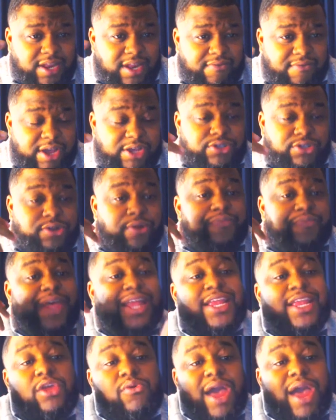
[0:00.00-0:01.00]
investor, and
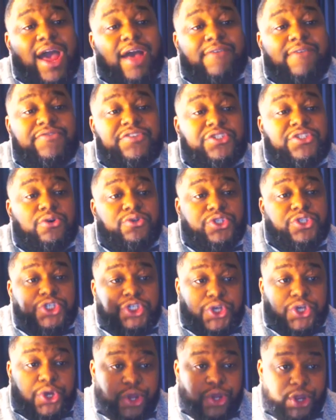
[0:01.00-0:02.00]
then you have Social
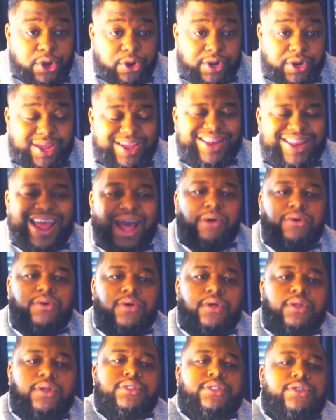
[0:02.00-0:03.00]
Security. Now,
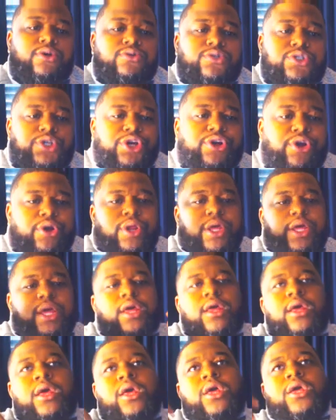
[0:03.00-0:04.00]
Social Security,
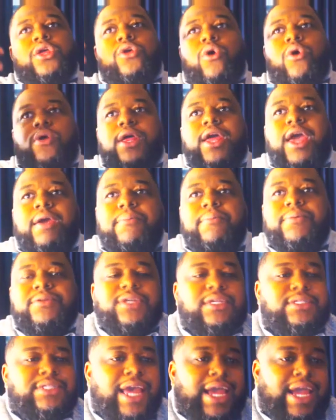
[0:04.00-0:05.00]
you're only able to
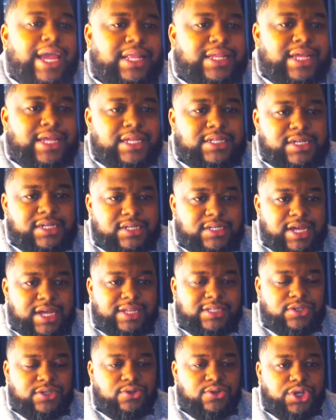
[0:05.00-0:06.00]
take
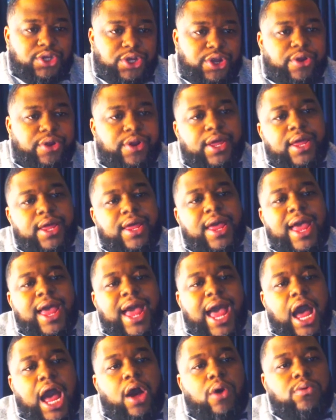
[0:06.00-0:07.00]
Social Security
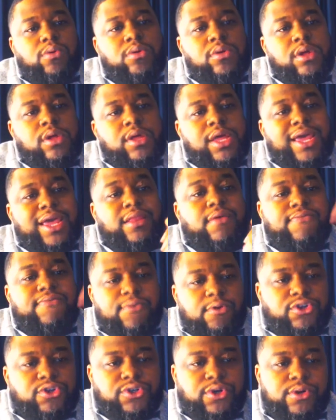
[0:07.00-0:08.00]
out in the
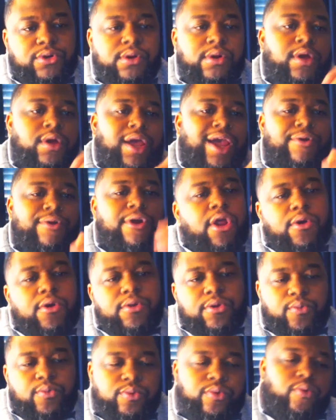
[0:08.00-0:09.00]
future, and
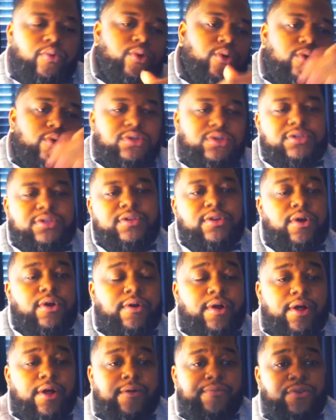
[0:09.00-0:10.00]
the rules is
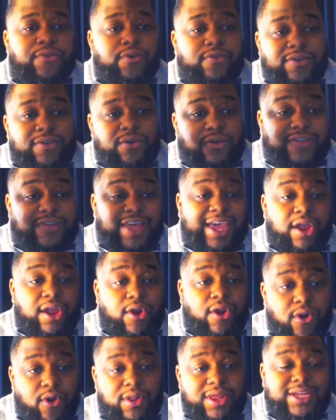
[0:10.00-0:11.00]
you can take it
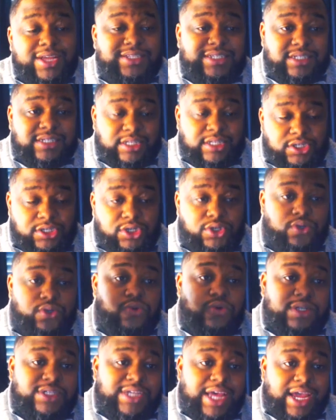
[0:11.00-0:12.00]
early at 62, you
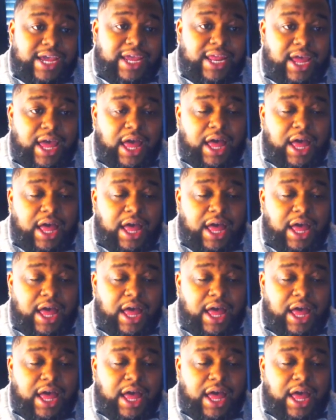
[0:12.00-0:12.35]
can take it